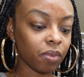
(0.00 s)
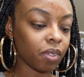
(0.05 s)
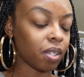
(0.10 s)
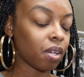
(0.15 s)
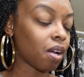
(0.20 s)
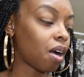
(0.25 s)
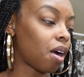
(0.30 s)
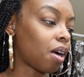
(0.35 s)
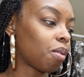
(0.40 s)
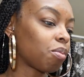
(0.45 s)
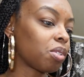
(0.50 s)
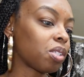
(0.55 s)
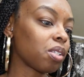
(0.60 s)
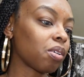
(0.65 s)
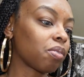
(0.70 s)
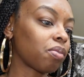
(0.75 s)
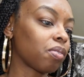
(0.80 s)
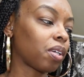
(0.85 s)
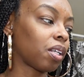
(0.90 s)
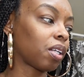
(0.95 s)
Y'all, I'm
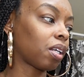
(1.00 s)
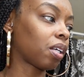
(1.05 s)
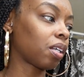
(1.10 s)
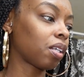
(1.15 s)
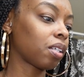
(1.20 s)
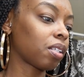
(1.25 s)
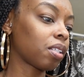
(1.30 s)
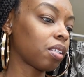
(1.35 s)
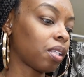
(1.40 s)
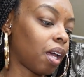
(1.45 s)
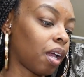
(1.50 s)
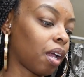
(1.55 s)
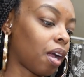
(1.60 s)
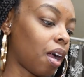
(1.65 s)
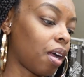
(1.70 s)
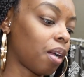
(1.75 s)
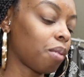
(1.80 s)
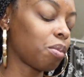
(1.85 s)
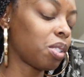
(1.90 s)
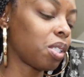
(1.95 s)
so funny. Like,
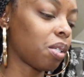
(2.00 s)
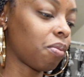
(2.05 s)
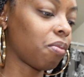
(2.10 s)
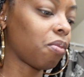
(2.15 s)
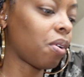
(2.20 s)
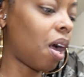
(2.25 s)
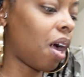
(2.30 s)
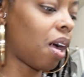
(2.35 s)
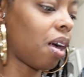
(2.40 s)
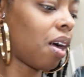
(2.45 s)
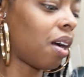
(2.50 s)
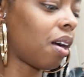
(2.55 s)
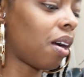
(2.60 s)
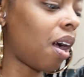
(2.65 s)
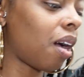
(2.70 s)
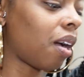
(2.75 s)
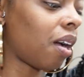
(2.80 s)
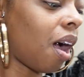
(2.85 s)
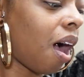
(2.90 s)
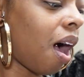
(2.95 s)
I
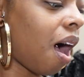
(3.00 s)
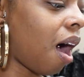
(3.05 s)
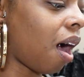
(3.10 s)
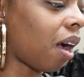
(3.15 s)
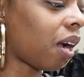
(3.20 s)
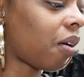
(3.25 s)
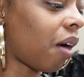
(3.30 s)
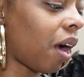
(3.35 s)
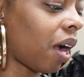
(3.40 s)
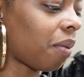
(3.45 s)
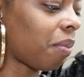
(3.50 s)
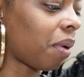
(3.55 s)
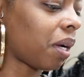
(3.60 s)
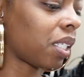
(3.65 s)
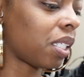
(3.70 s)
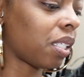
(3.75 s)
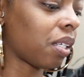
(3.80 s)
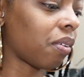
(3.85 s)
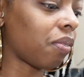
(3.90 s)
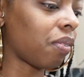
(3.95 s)
crack
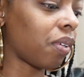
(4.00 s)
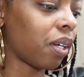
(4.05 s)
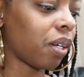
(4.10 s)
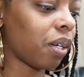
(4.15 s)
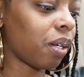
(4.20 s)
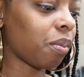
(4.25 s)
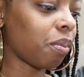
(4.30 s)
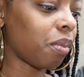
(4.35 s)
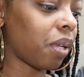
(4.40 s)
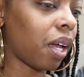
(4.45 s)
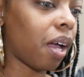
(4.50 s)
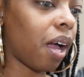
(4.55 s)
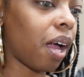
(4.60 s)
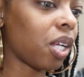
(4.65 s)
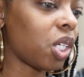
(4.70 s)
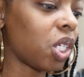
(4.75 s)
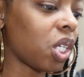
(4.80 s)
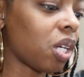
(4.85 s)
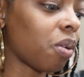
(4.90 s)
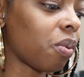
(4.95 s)
myself up. Like, I
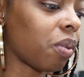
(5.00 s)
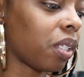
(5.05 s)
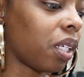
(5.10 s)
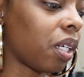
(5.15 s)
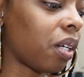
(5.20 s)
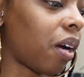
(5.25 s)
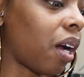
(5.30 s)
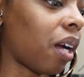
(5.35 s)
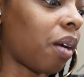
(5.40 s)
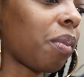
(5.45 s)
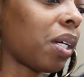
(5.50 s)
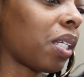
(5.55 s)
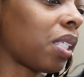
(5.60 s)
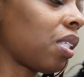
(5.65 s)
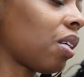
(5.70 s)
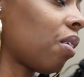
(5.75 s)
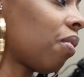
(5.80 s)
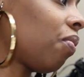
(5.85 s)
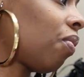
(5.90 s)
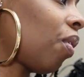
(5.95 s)
genuinely crack
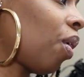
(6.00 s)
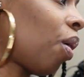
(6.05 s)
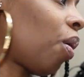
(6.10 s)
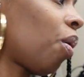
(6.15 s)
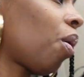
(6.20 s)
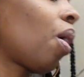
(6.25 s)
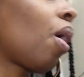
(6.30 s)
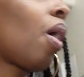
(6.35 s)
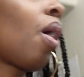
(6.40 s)
myself up.